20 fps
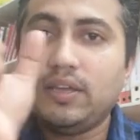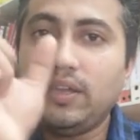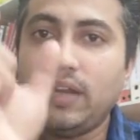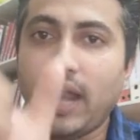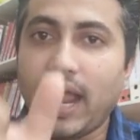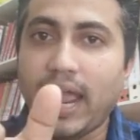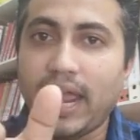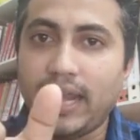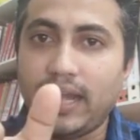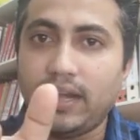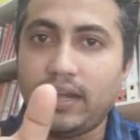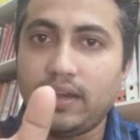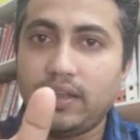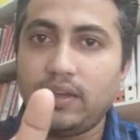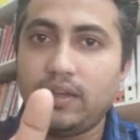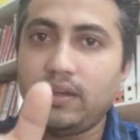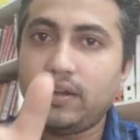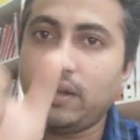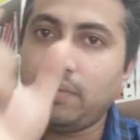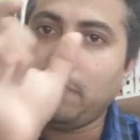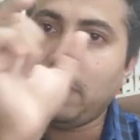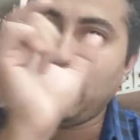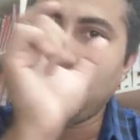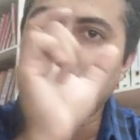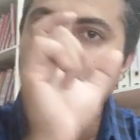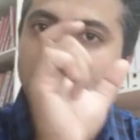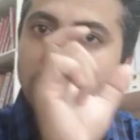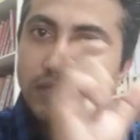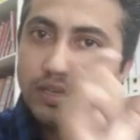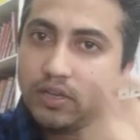Grand
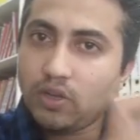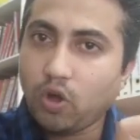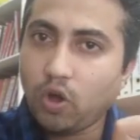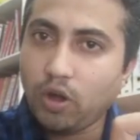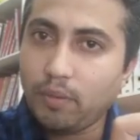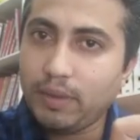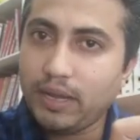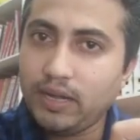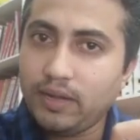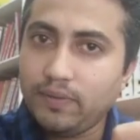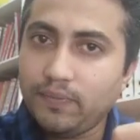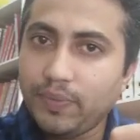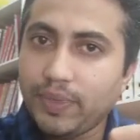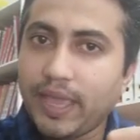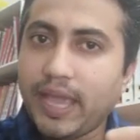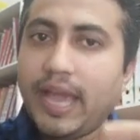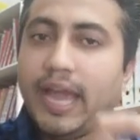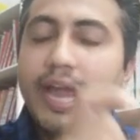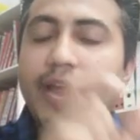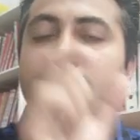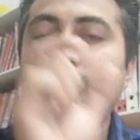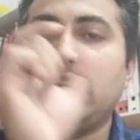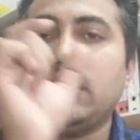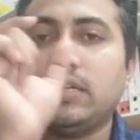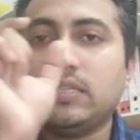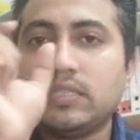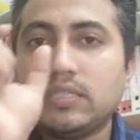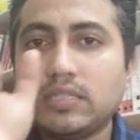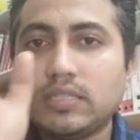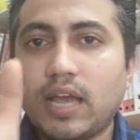remains common and
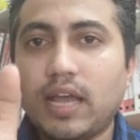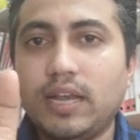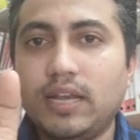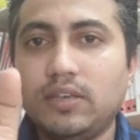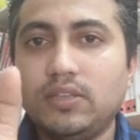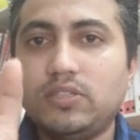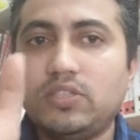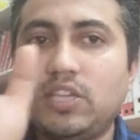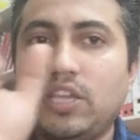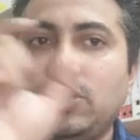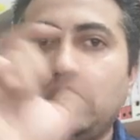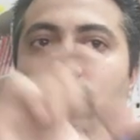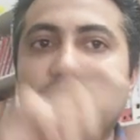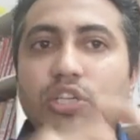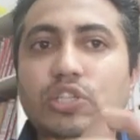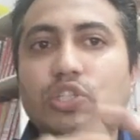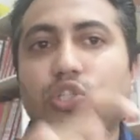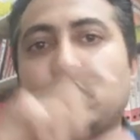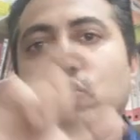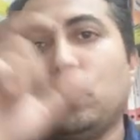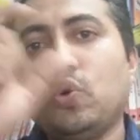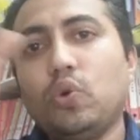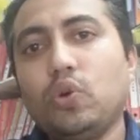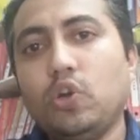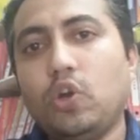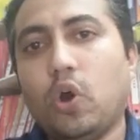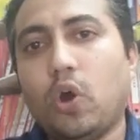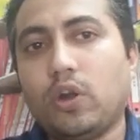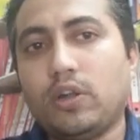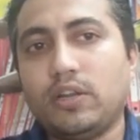son changes
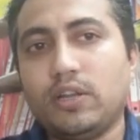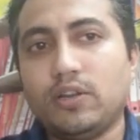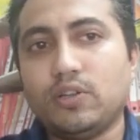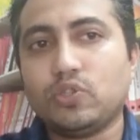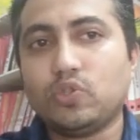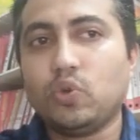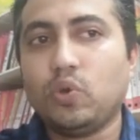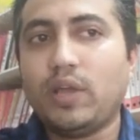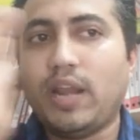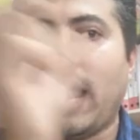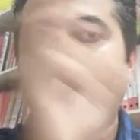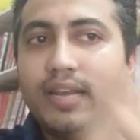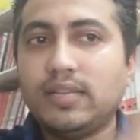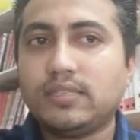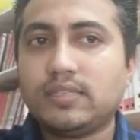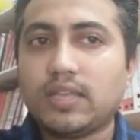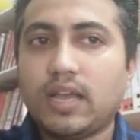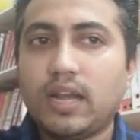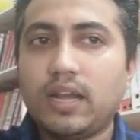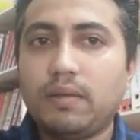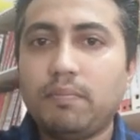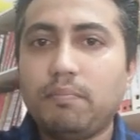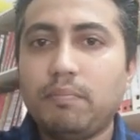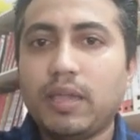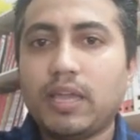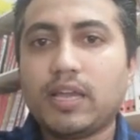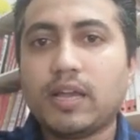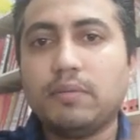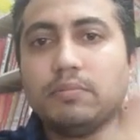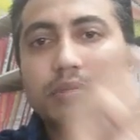to daughter. So grandson
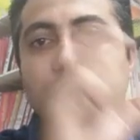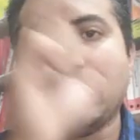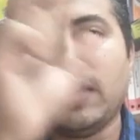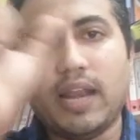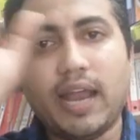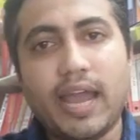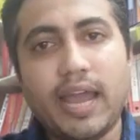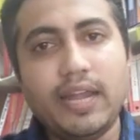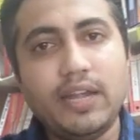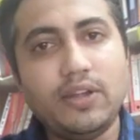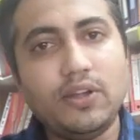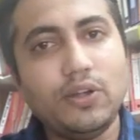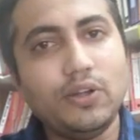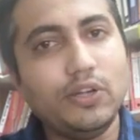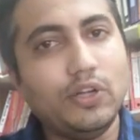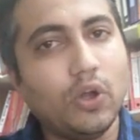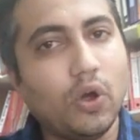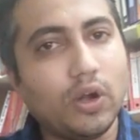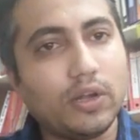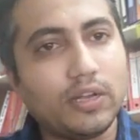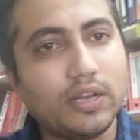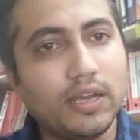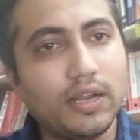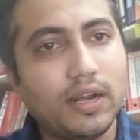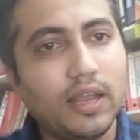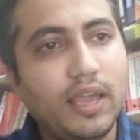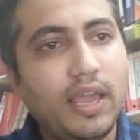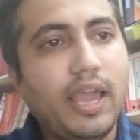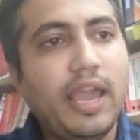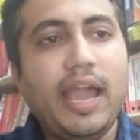becomes
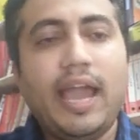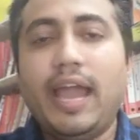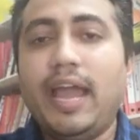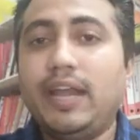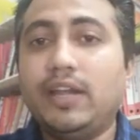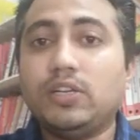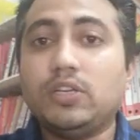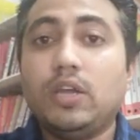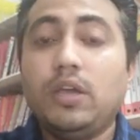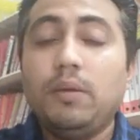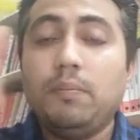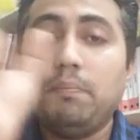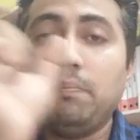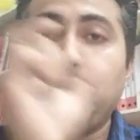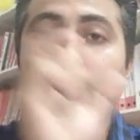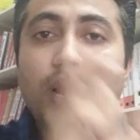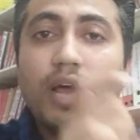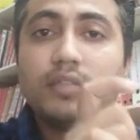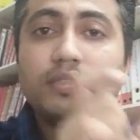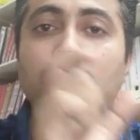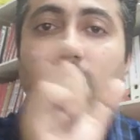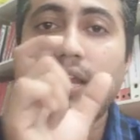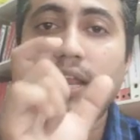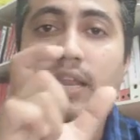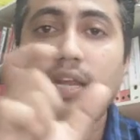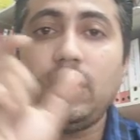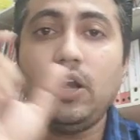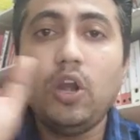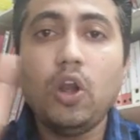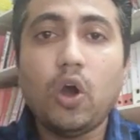granddaughter and
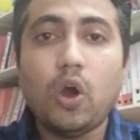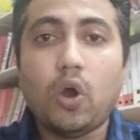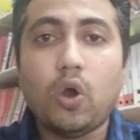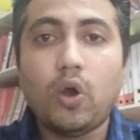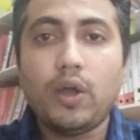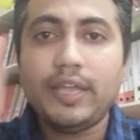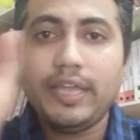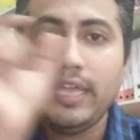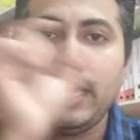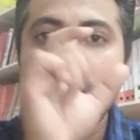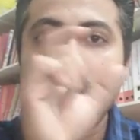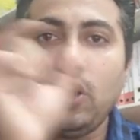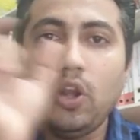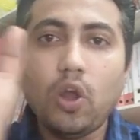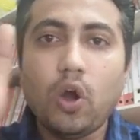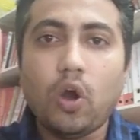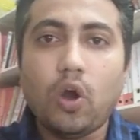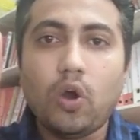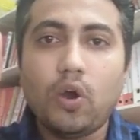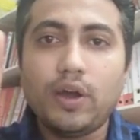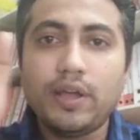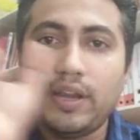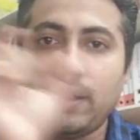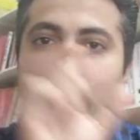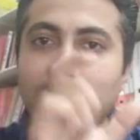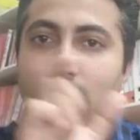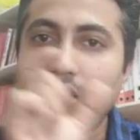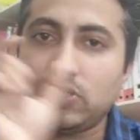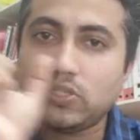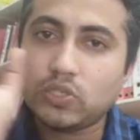brother-in-law, in-law
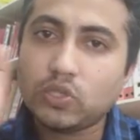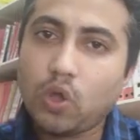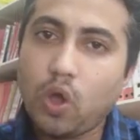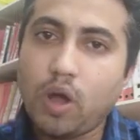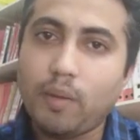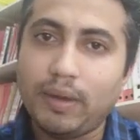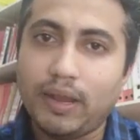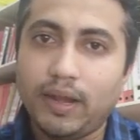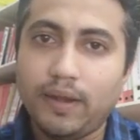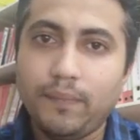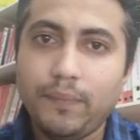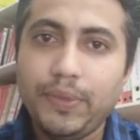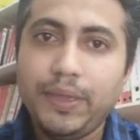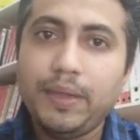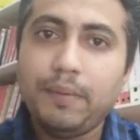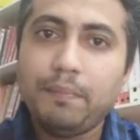remains common.